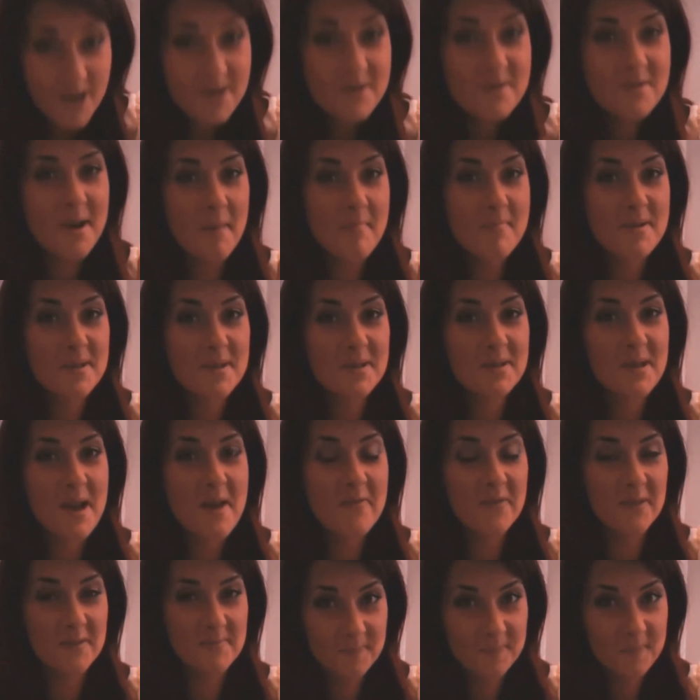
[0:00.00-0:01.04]
Number
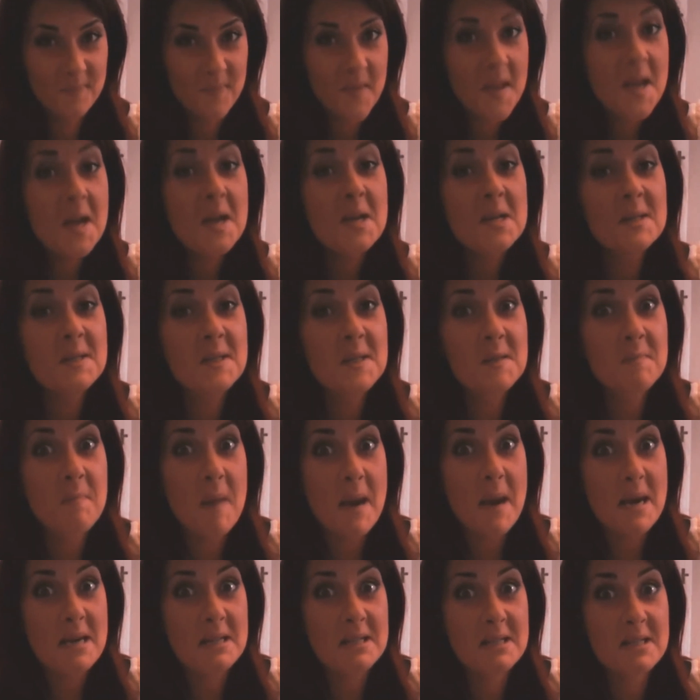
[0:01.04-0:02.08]
7,
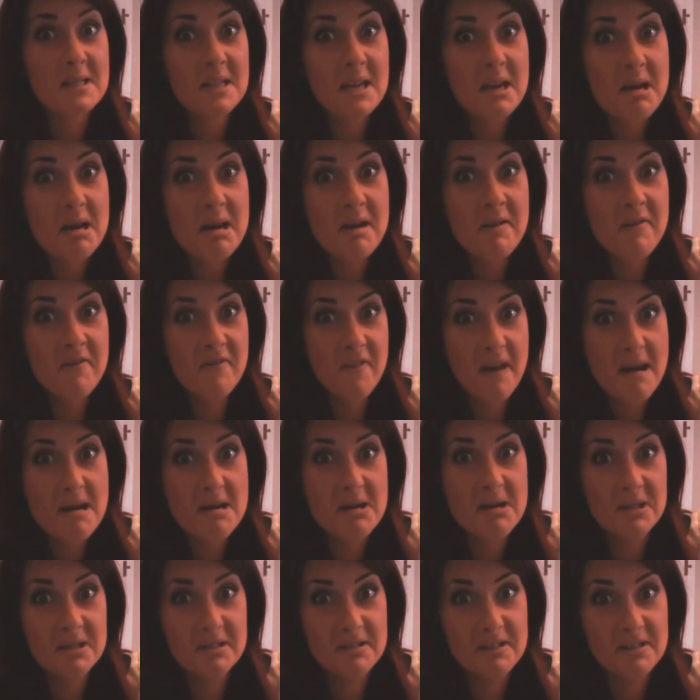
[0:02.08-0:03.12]
space
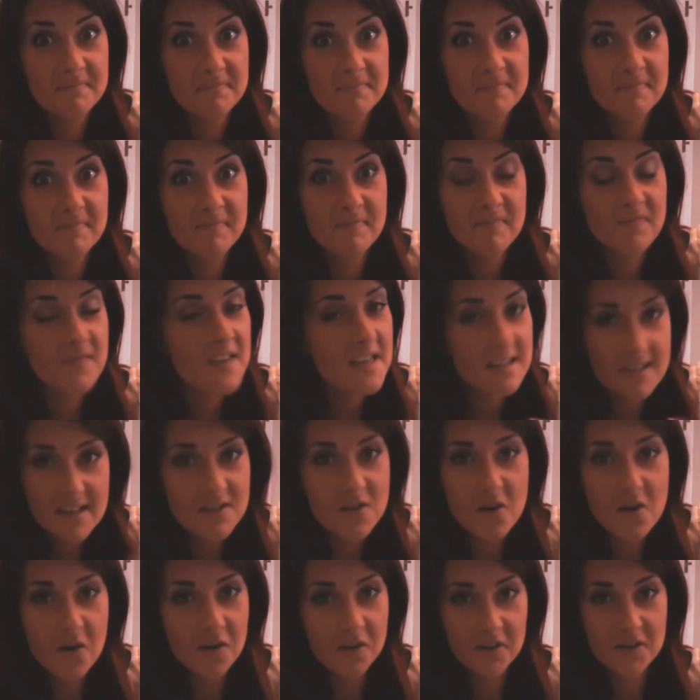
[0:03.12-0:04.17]
invaders. This is
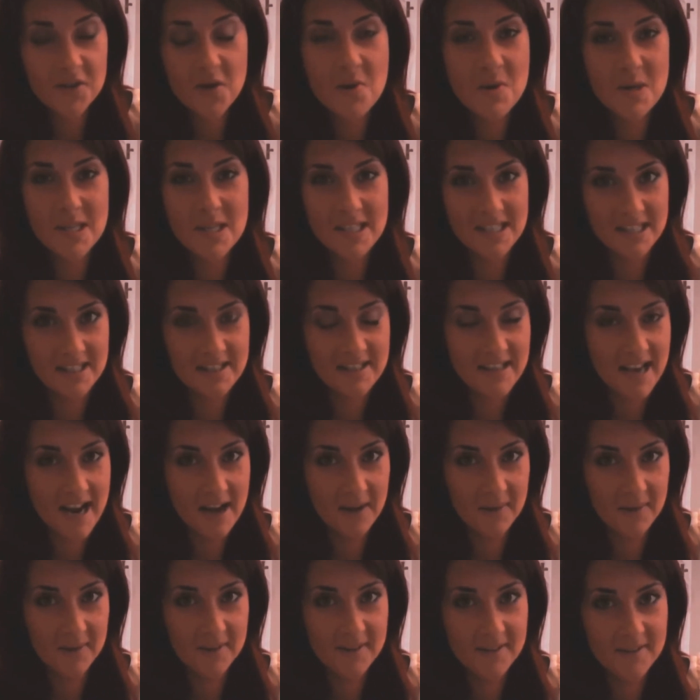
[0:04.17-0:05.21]
not as cool as it
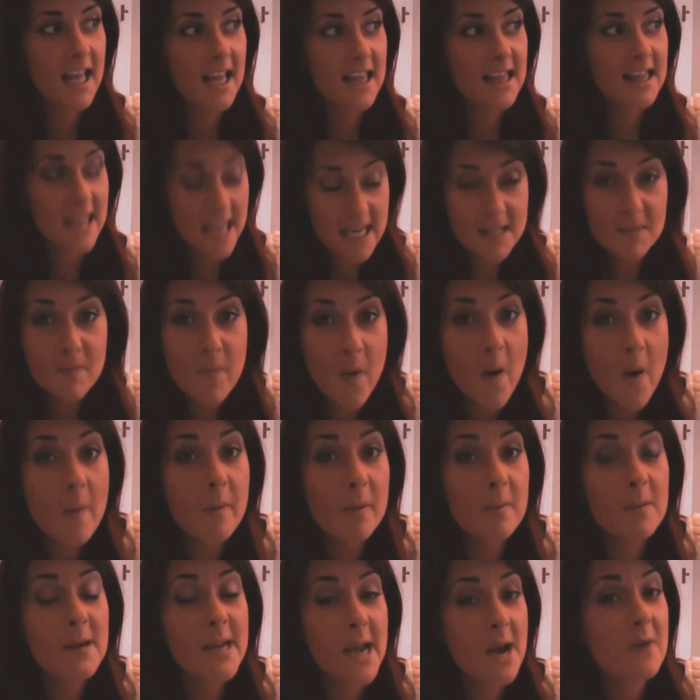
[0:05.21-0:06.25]
sounds. This
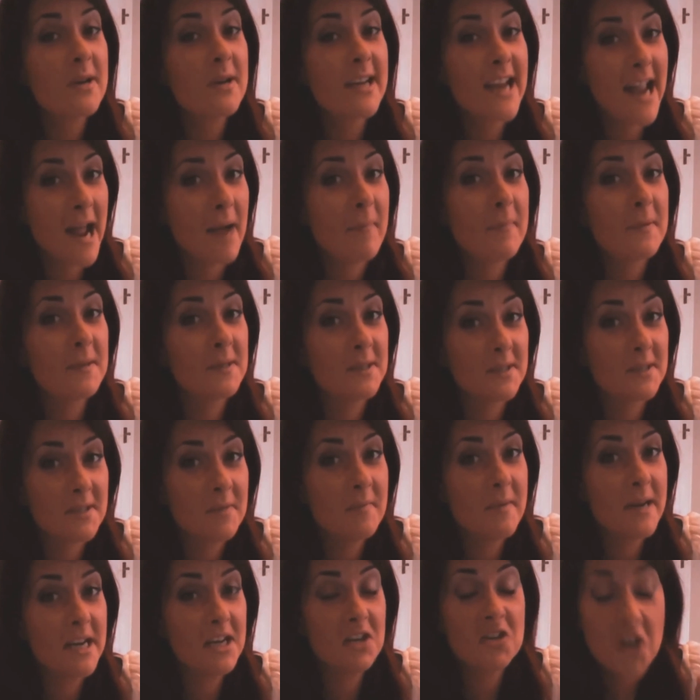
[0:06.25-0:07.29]
probably only happens to
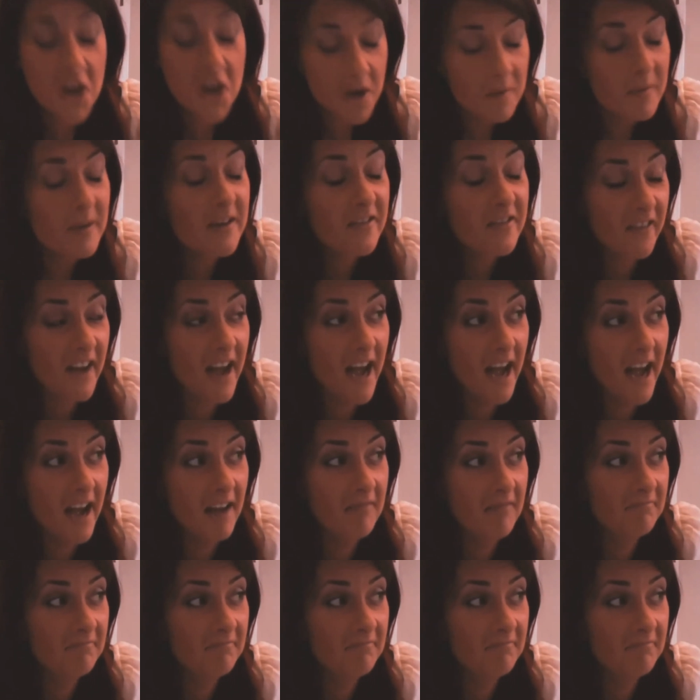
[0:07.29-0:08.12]
me, to be fair.